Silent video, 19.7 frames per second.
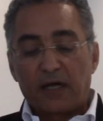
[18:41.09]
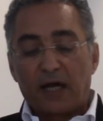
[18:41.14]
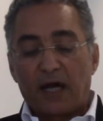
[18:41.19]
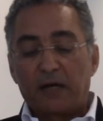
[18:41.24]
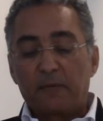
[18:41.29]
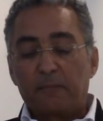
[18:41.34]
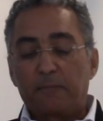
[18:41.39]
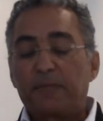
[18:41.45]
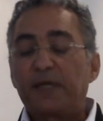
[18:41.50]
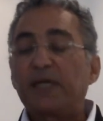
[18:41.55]

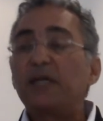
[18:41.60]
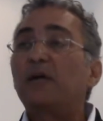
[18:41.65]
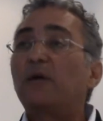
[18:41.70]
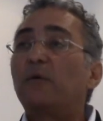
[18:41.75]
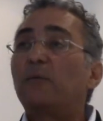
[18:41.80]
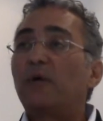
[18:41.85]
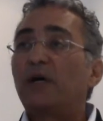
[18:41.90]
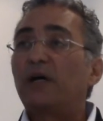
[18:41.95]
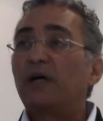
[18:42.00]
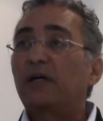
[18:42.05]
And being a
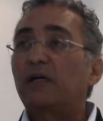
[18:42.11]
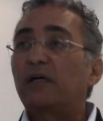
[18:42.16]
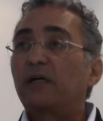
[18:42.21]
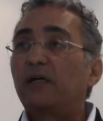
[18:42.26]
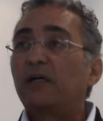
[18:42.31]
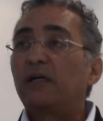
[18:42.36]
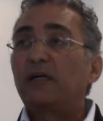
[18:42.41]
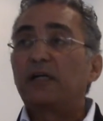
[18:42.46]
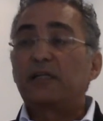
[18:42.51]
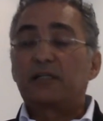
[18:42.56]
work,
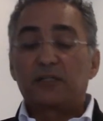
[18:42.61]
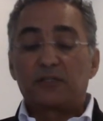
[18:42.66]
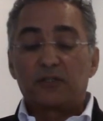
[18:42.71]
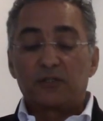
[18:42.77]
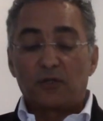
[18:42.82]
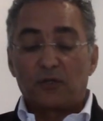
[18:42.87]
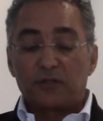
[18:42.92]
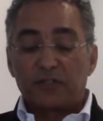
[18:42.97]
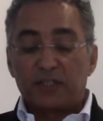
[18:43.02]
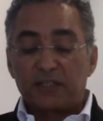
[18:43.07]
it is
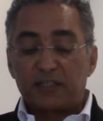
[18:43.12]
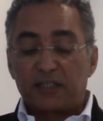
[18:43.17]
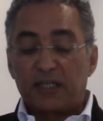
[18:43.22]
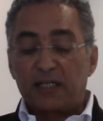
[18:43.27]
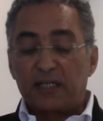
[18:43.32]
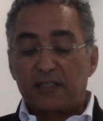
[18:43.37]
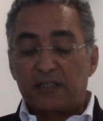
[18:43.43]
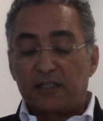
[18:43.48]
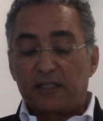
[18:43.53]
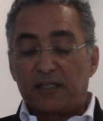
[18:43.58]
not as
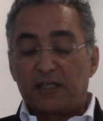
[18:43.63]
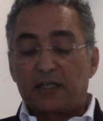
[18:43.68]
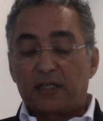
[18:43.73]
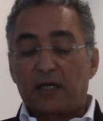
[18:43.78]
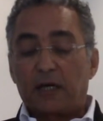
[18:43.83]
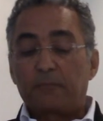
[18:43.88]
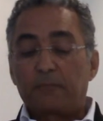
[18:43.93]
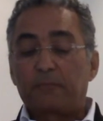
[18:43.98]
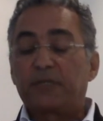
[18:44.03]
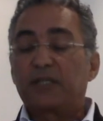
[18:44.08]
easily
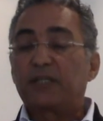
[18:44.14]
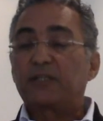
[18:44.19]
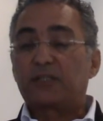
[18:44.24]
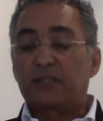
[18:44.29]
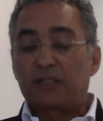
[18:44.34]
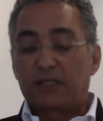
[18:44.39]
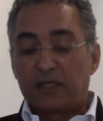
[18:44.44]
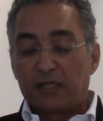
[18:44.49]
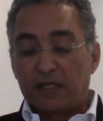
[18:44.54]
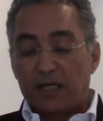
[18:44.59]
accomplished